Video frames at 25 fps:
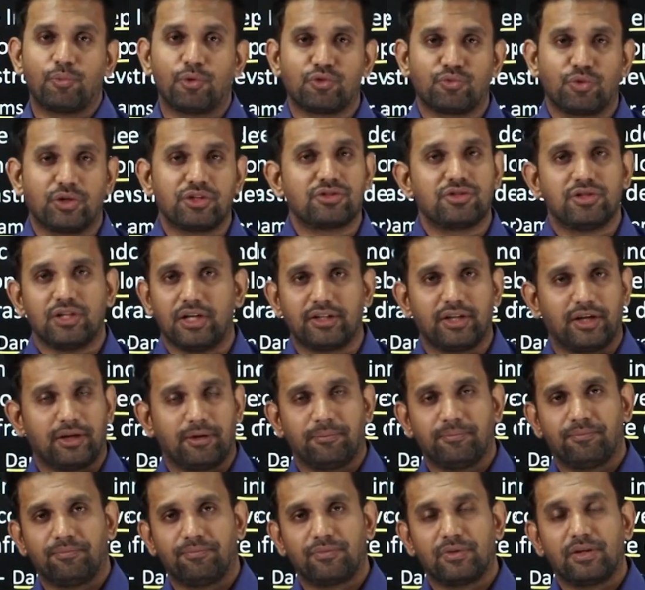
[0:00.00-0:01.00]
was nothing.
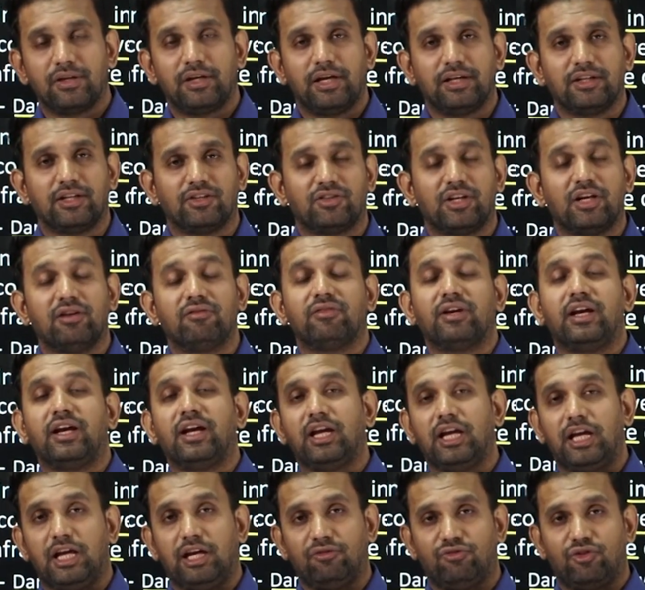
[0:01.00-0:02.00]
In the same
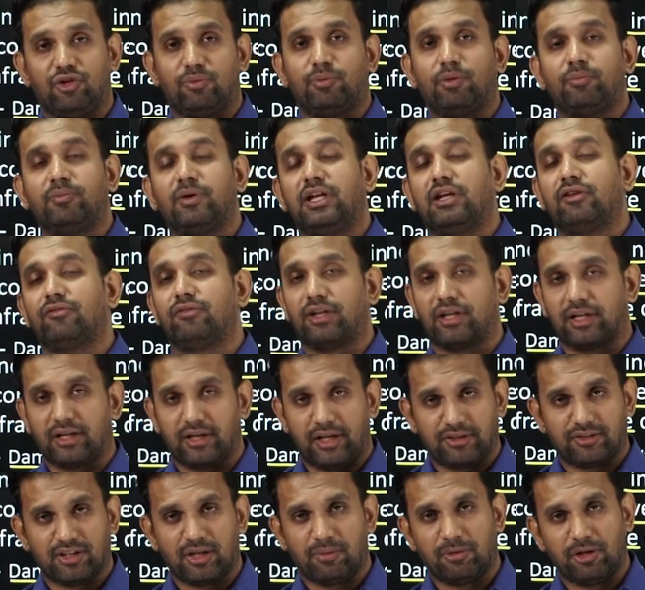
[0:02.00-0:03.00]
way, if you are preparing for
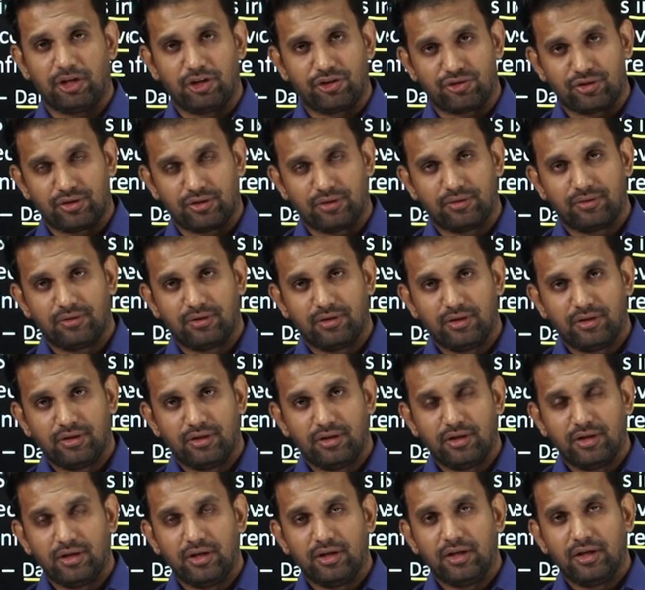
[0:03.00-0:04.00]
examination,
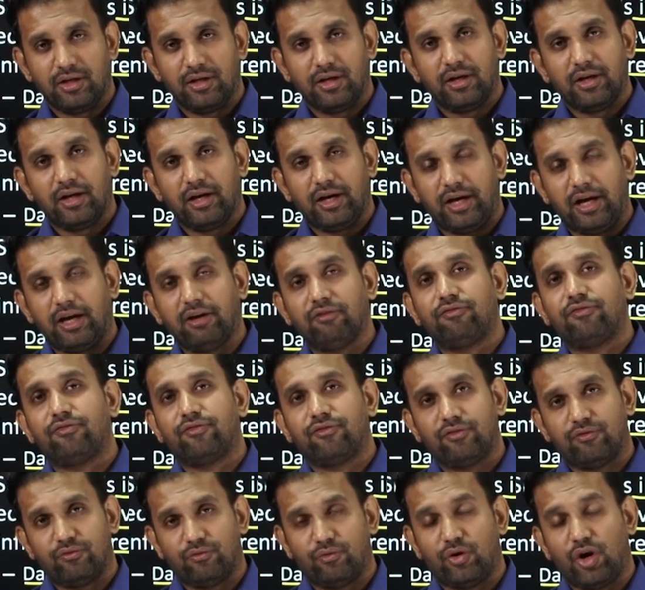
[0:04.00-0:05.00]

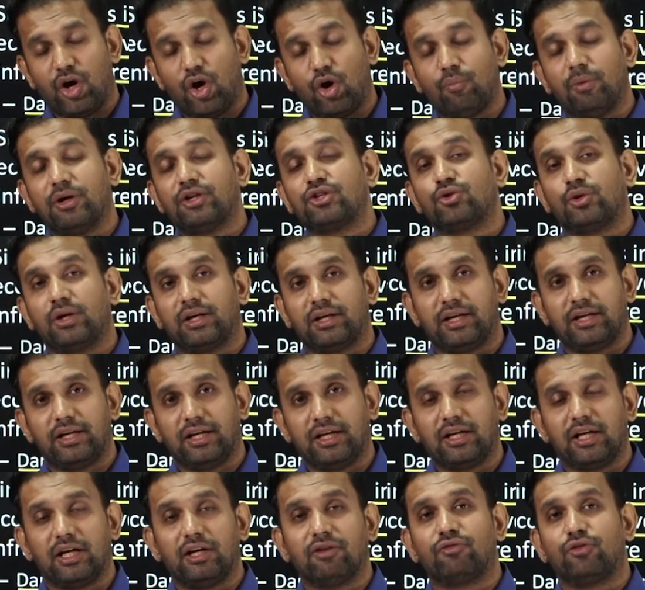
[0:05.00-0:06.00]
if how much you are
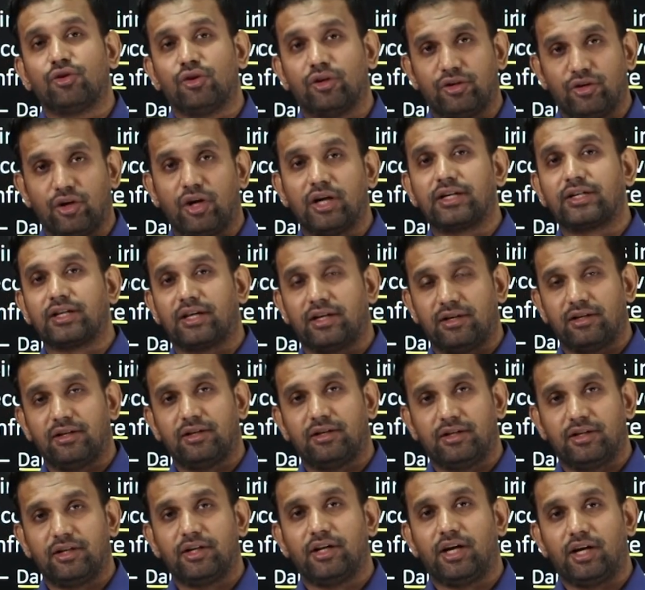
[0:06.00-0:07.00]
learning, if you are not
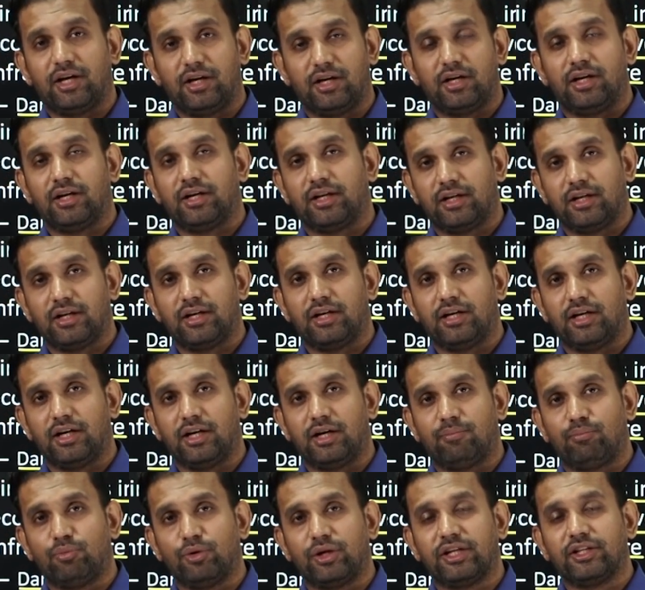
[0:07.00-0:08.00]

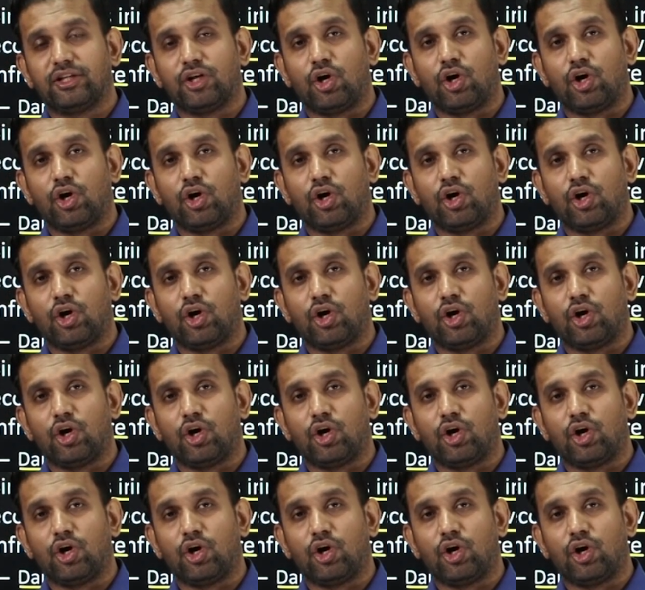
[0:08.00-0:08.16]
putting